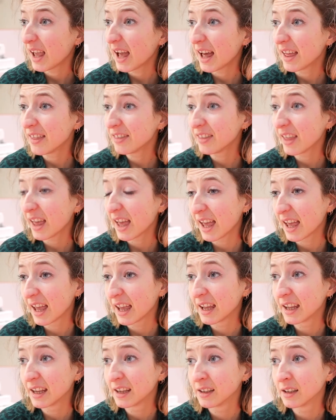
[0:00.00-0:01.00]
And
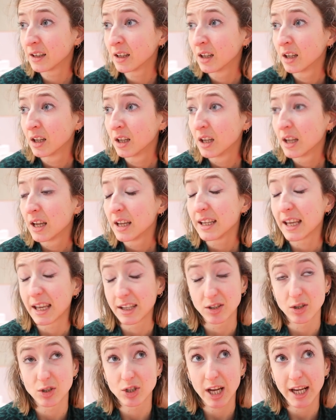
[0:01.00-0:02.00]
then, yeah,
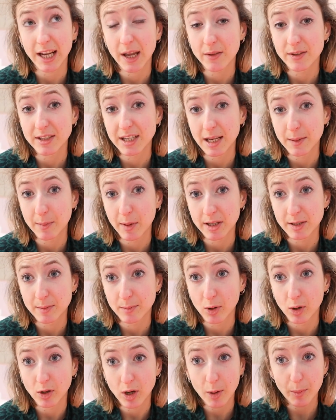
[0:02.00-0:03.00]
so check out the Tilly Buttons
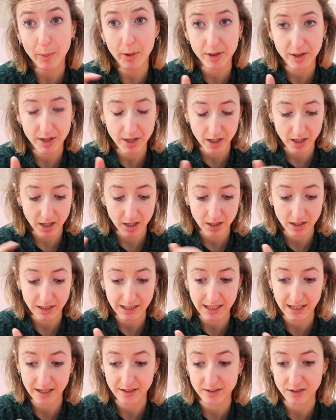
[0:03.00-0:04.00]
blog. I'll put the
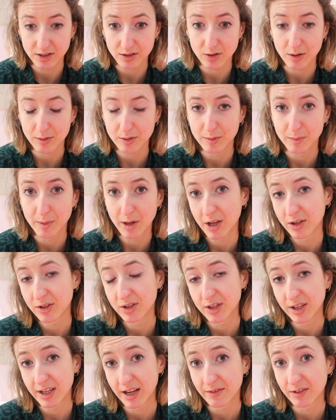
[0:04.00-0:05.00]
link in the description below
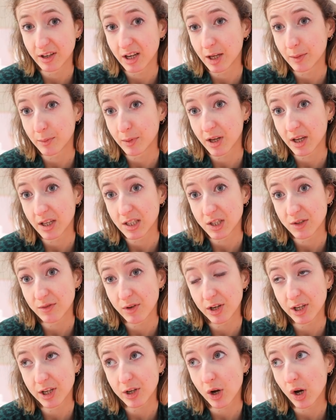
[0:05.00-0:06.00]
so you can have a look because you've
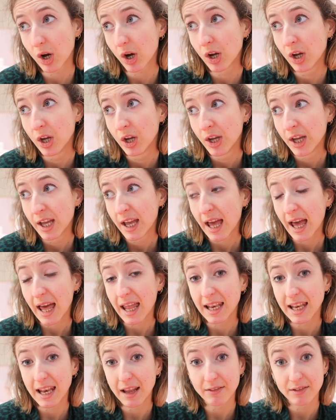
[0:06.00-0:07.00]
only got
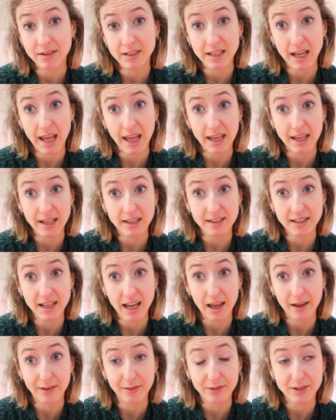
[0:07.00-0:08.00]
11 days
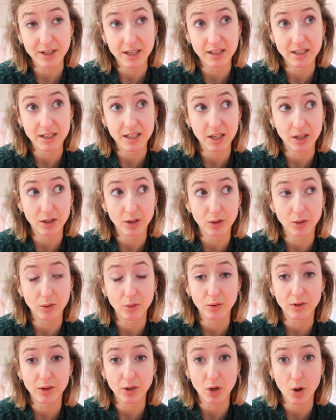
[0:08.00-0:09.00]
left
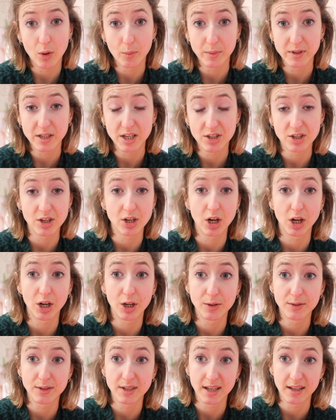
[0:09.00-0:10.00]
until the competition
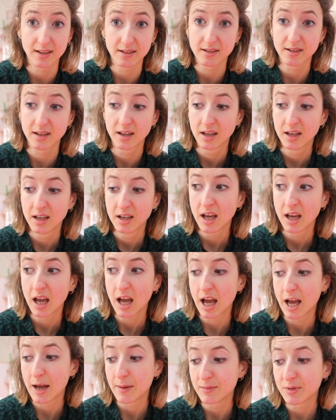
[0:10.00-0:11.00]
closes.
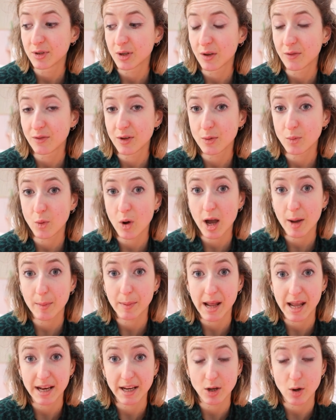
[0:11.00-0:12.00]
Um, so if you were
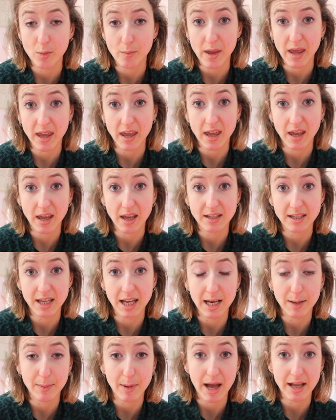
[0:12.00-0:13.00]
planning on making a
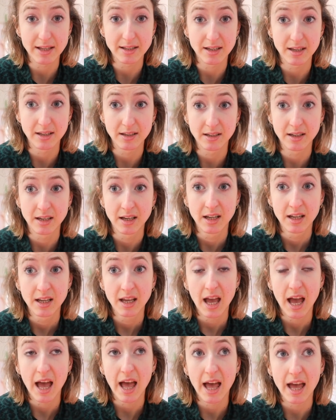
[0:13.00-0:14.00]
tilly pattern
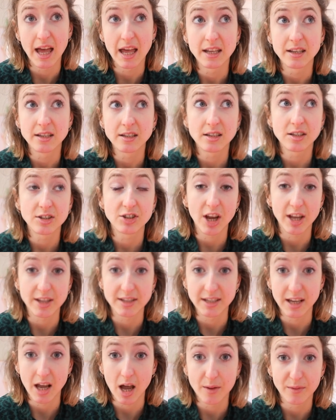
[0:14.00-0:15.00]
and
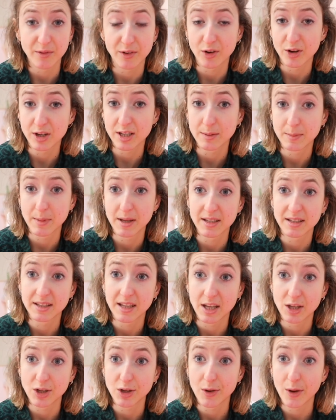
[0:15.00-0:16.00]
jazzing it up for Christmas,
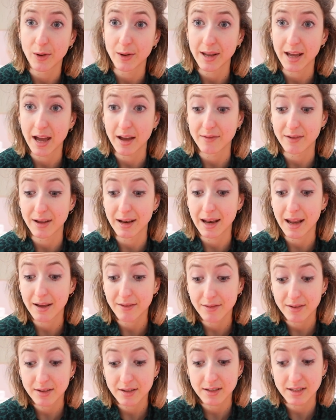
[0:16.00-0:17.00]
then you only have
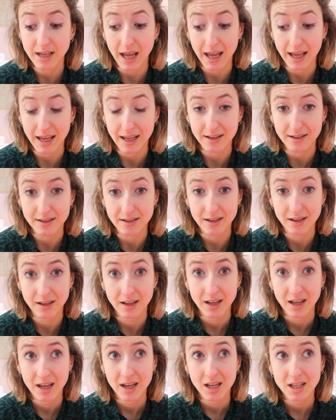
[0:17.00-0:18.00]
11 days.
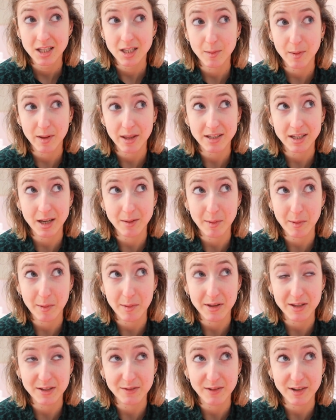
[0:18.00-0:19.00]
So by the time I
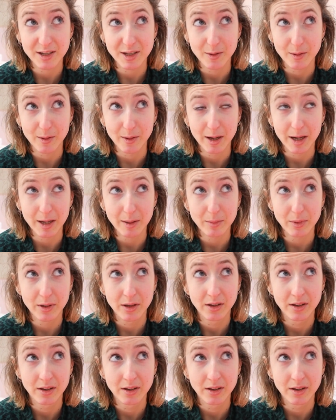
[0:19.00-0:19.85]
put this video up,